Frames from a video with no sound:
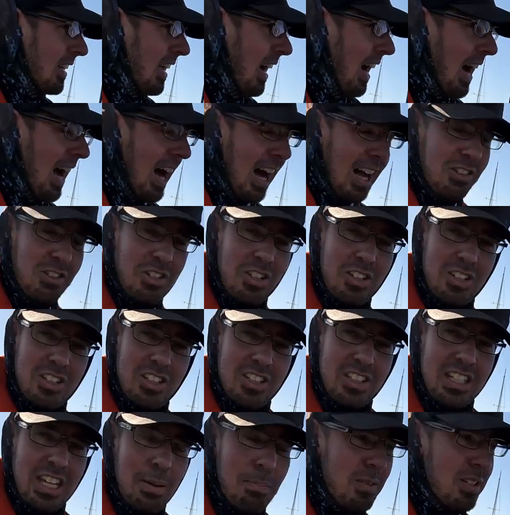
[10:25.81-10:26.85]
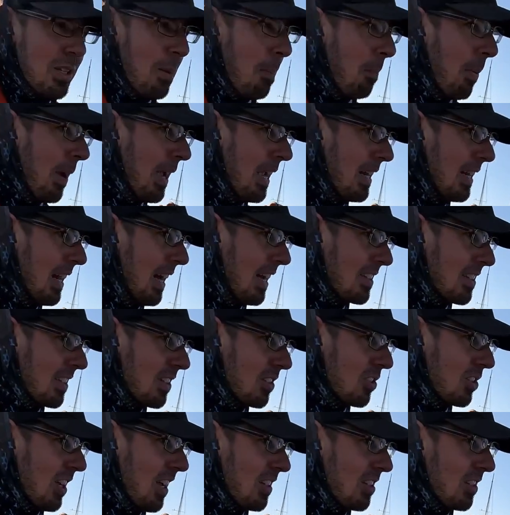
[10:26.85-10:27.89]
your heart just skips a beat as
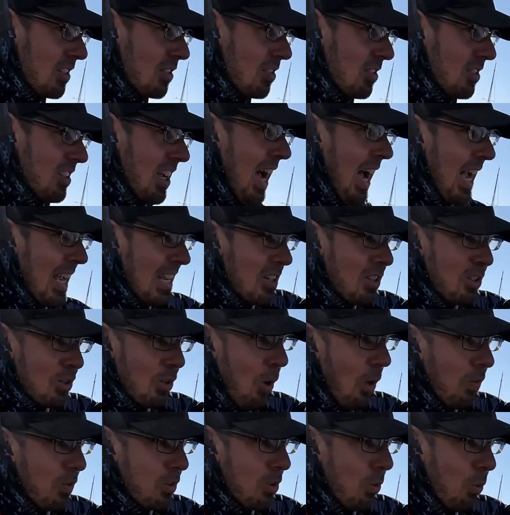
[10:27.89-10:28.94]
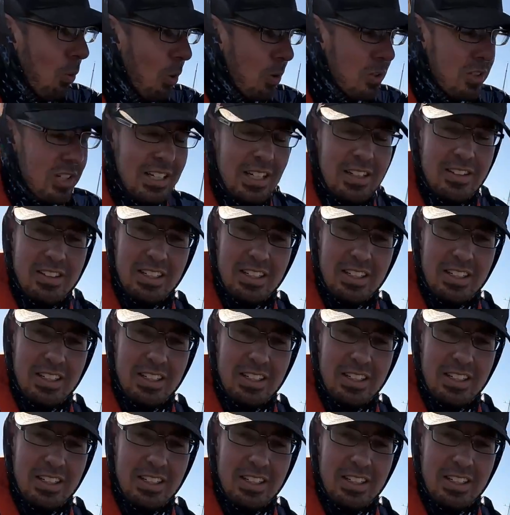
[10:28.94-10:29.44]
it just takes off towards the